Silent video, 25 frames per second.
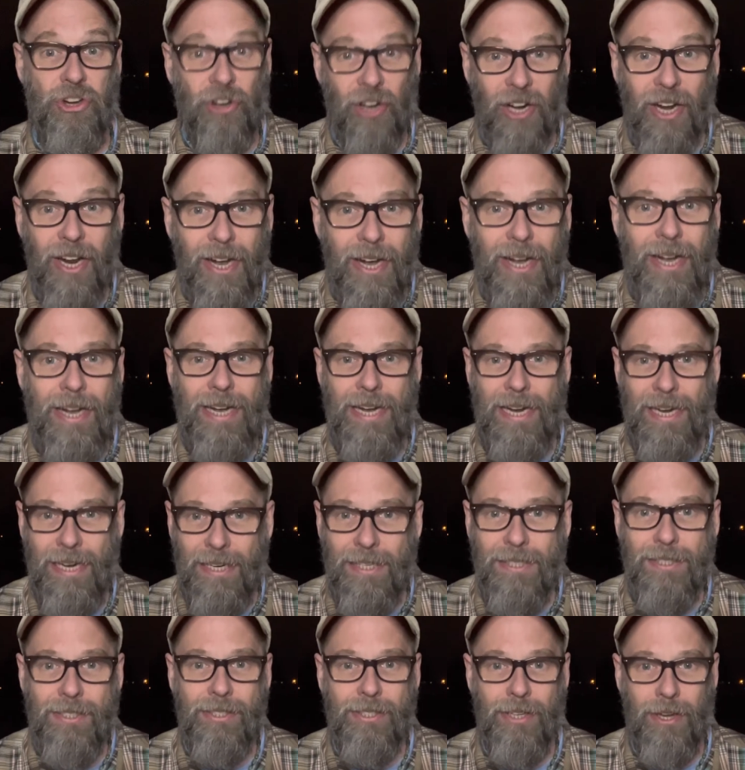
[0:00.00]
gonna
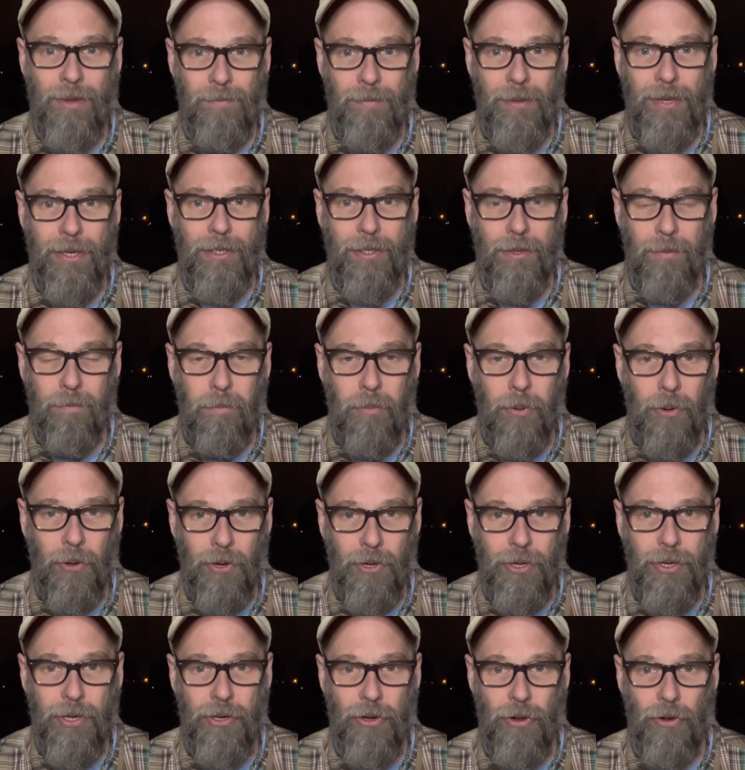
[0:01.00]
need something to
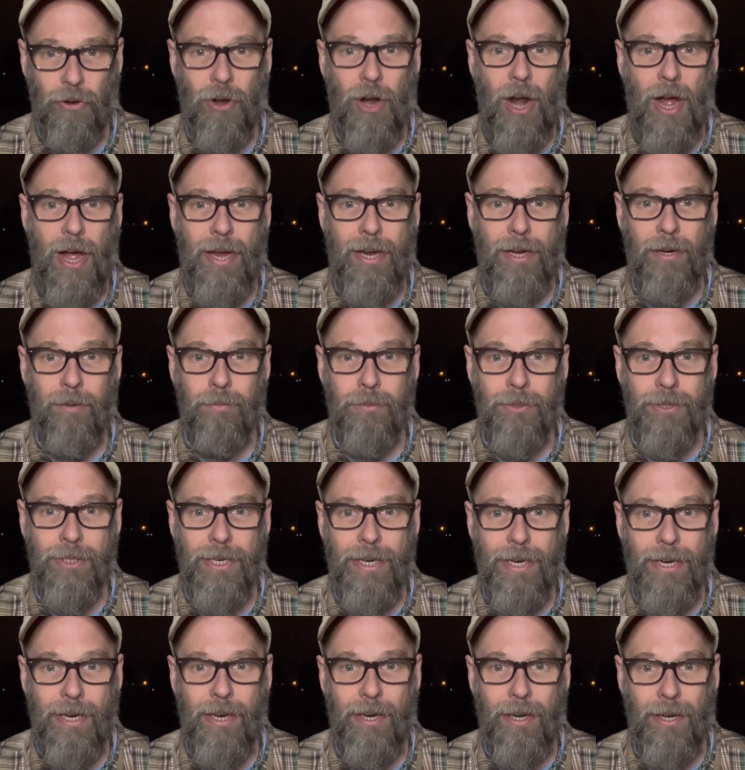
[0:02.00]
put your items
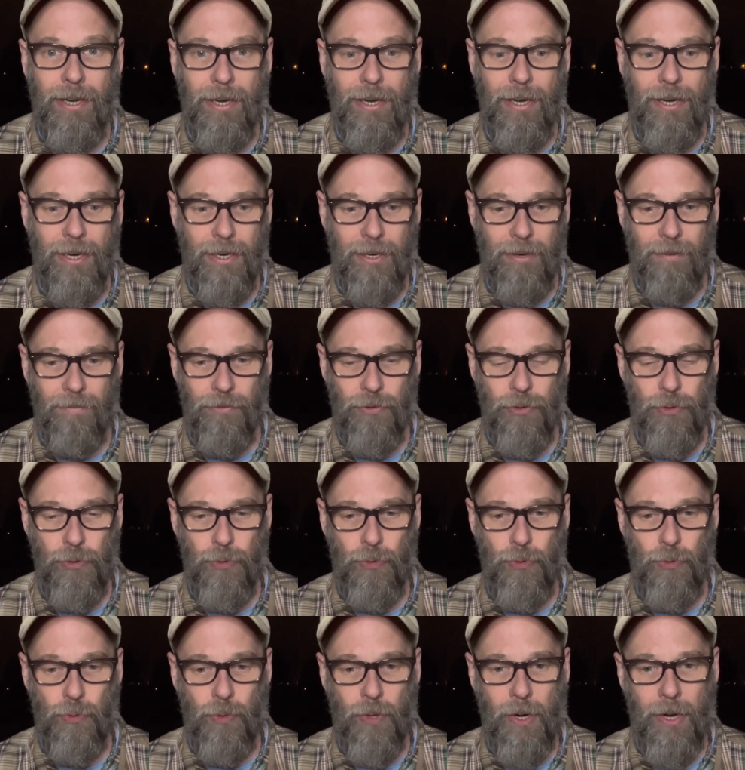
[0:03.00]
in. If
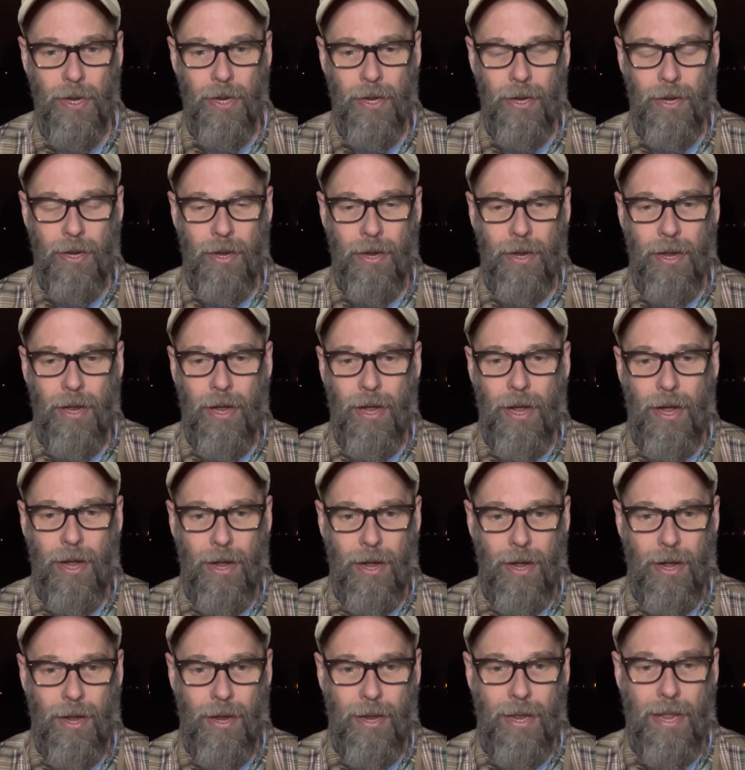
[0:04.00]
you
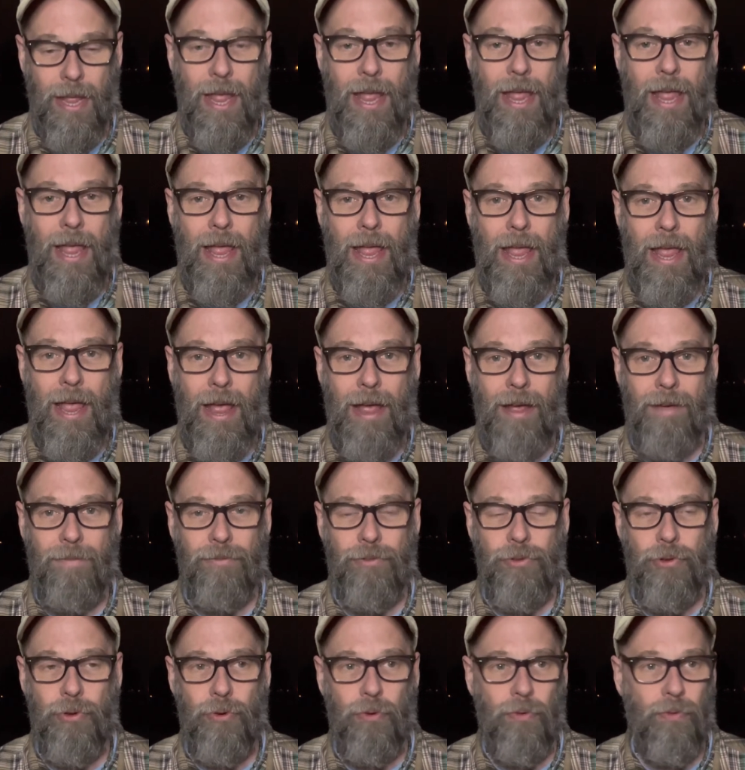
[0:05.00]
have
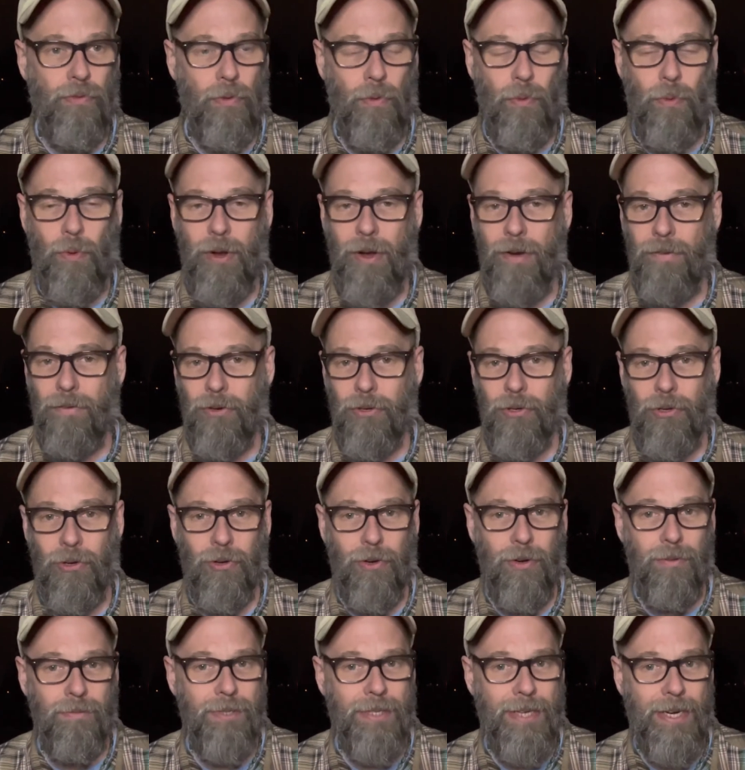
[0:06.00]
to, for whatever
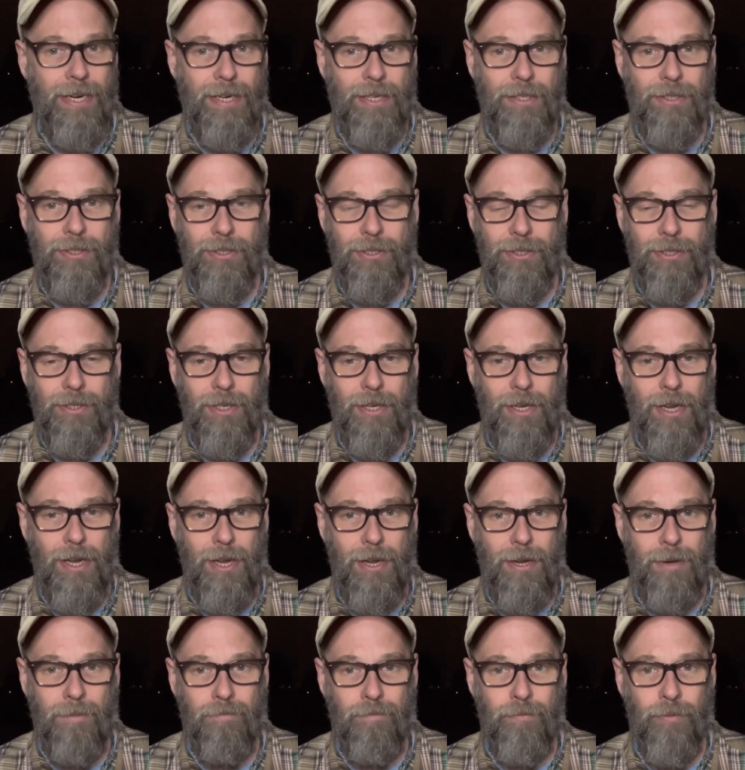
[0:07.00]
circumstance,
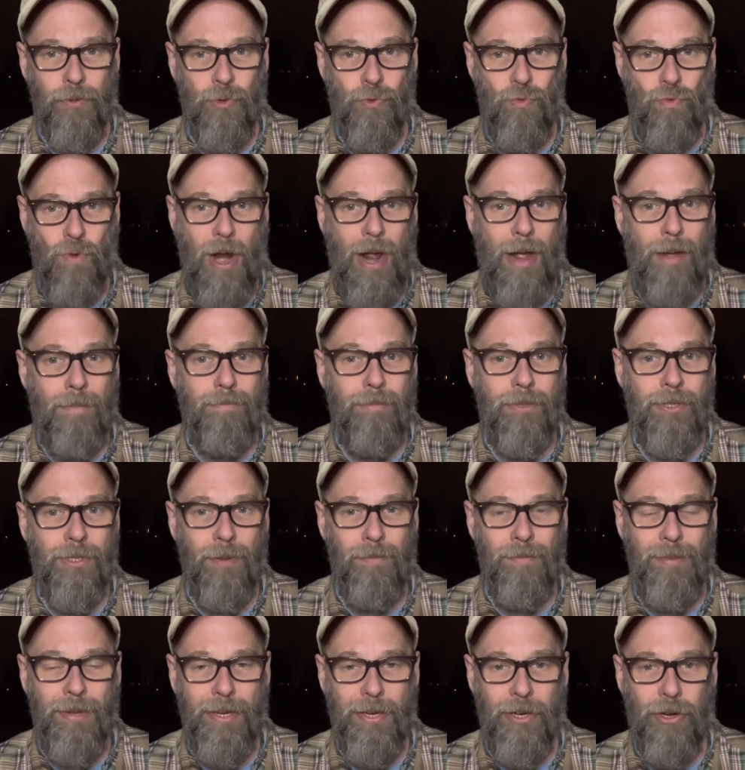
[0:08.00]
grab
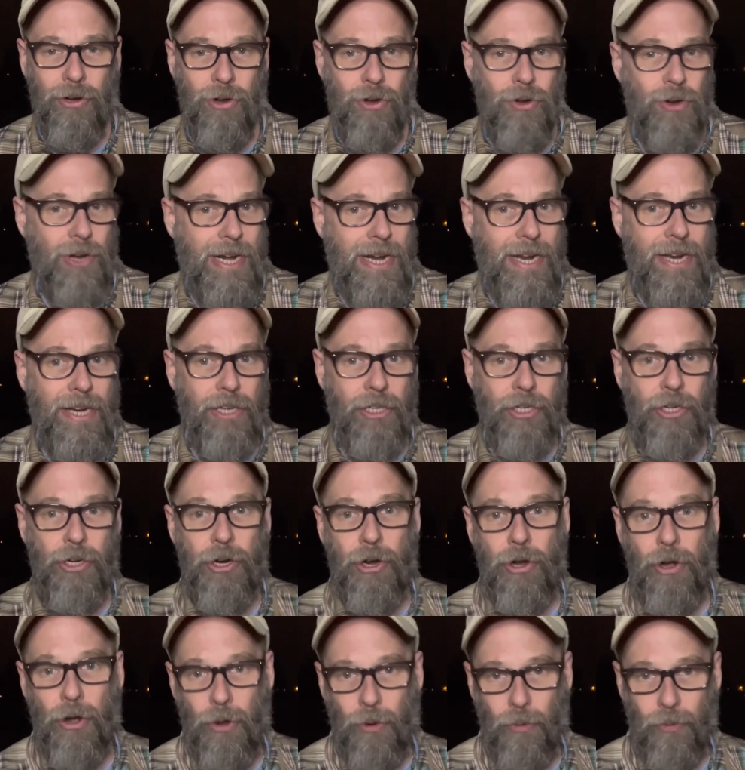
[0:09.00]
something in a hurry and
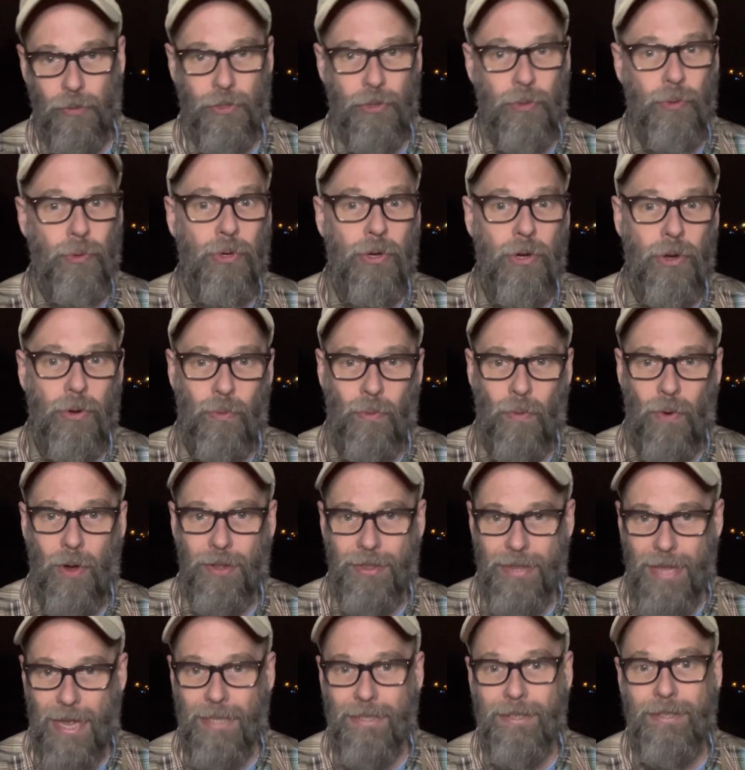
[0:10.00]
go. You're gonna want
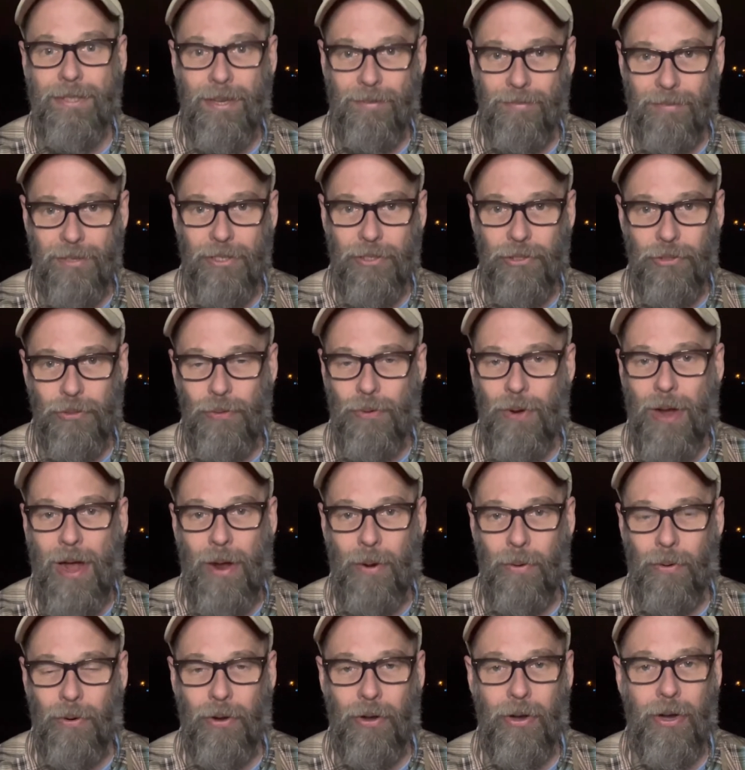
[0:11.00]
that
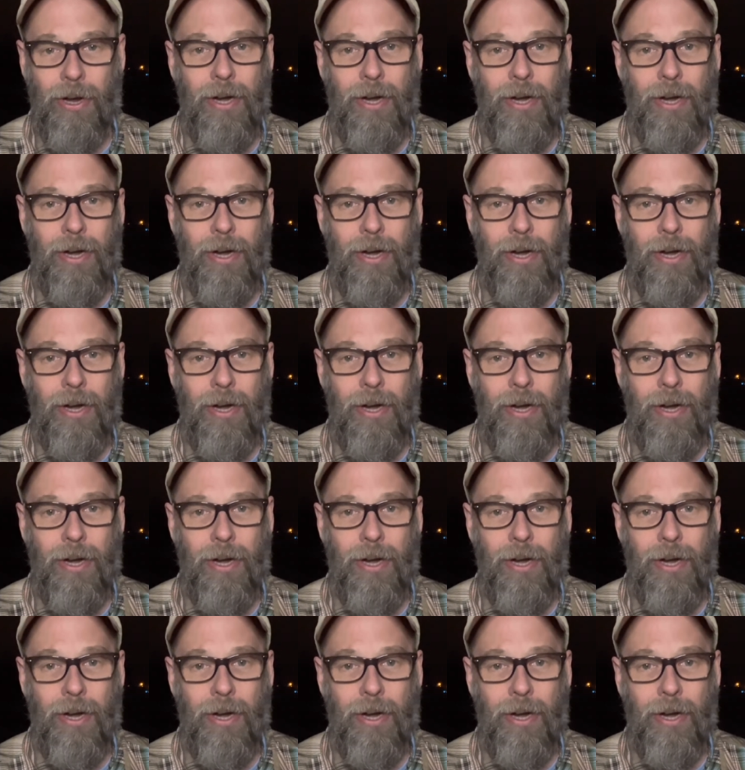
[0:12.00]
72-hour